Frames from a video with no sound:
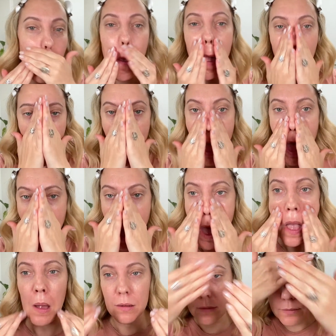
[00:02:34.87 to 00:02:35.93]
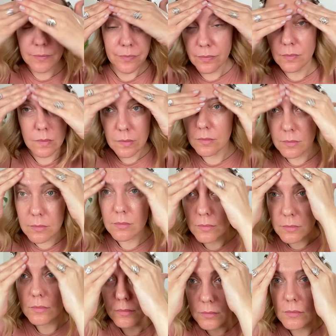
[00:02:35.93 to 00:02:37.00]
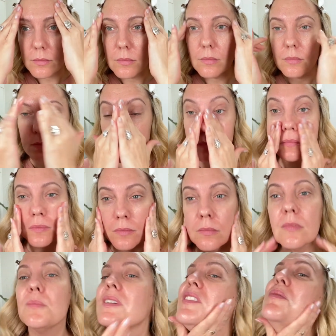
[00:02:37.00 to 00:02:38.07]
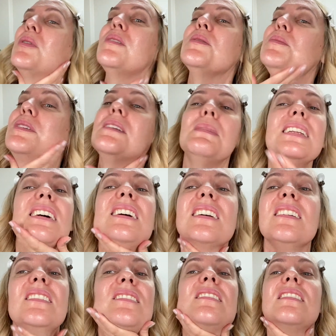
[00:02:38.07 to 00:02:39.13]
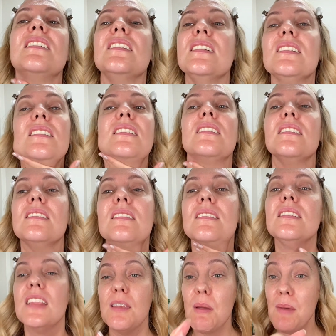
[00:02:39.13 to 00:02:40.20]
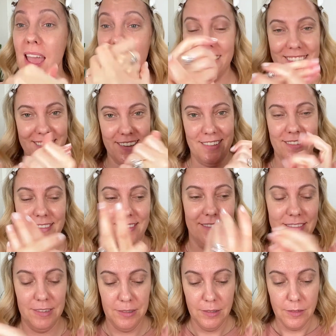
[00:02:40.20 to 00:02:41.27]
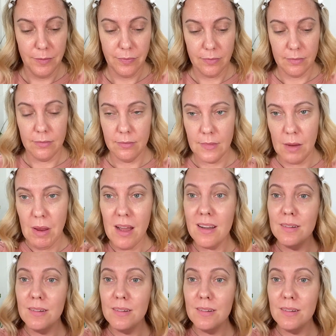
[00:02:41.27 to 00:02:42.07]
So as you can see, I put a little bit too much moisturizer on my hands. So I ended up having to put it on my neck and all over my